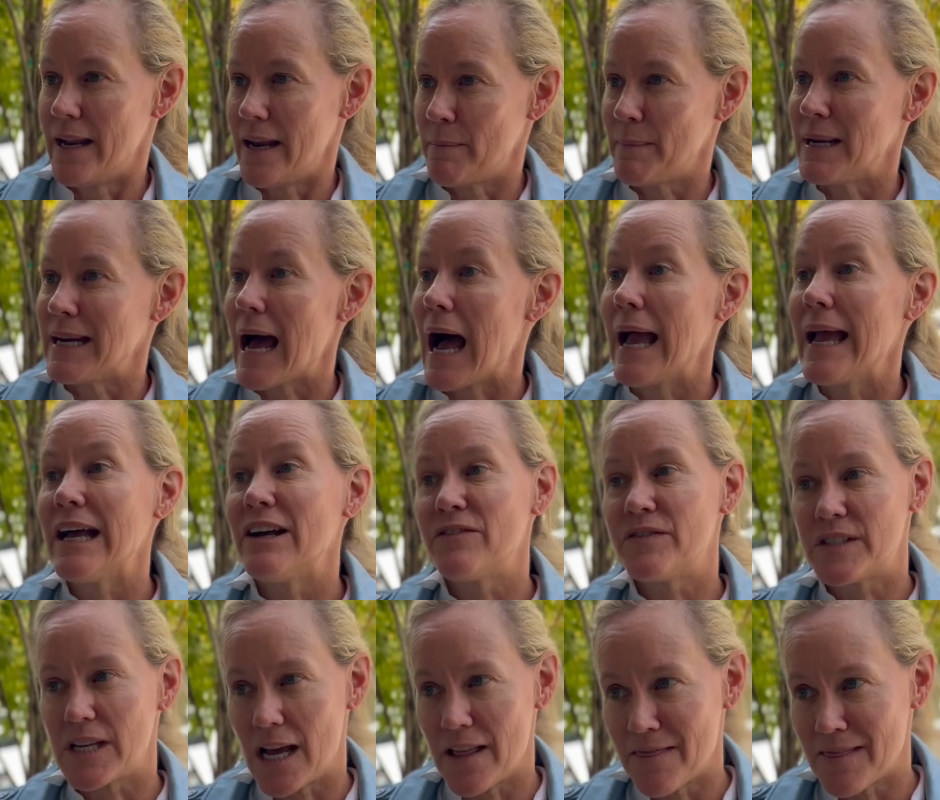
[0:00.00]
I mean, I have
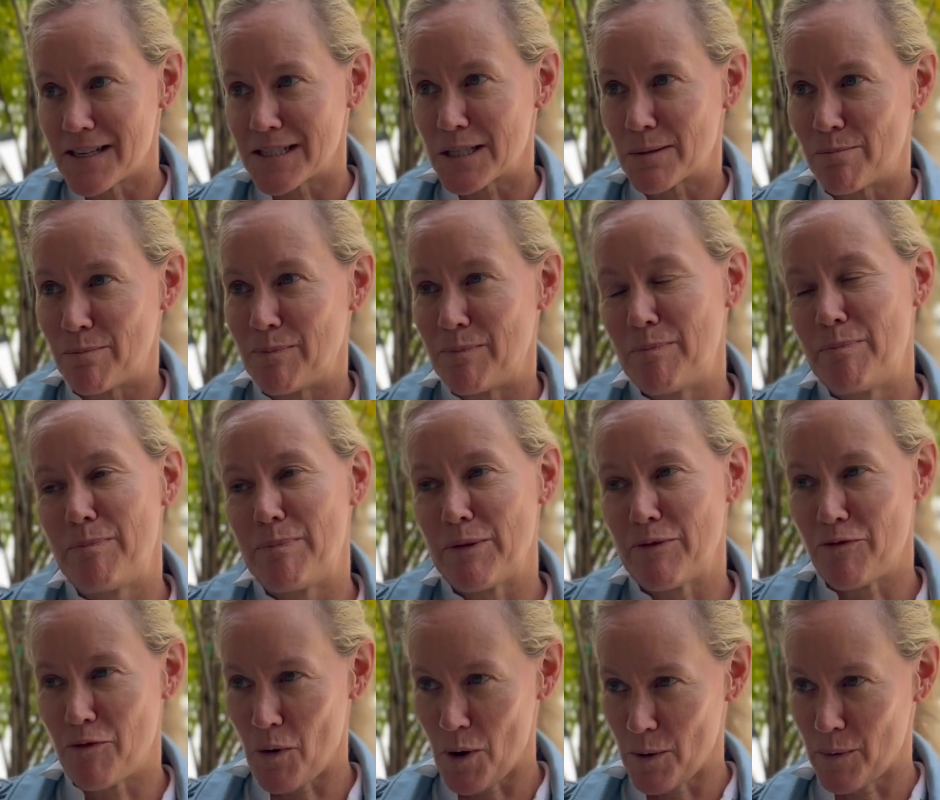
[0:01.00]
done this
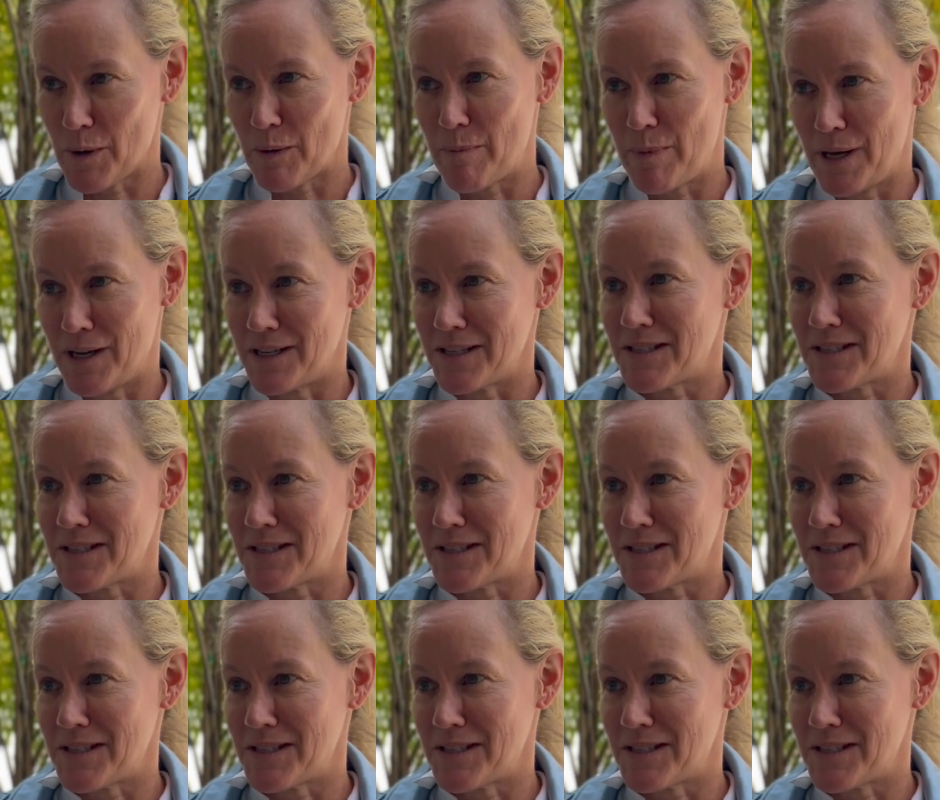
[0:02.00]
before with Bill,